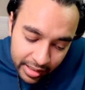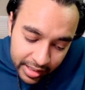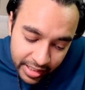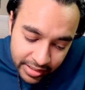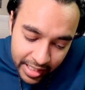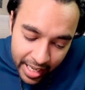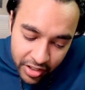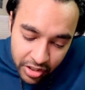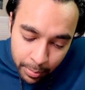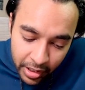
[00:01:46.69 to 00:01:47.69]
this
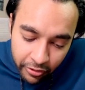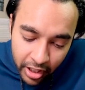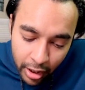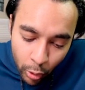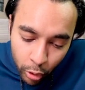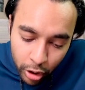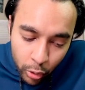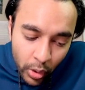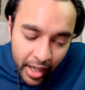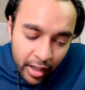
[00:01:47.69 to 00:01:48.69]
edge between node
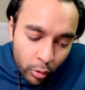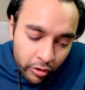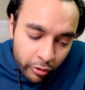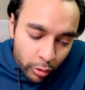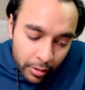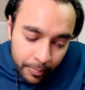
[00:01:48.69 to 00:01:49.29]
2 and node 4.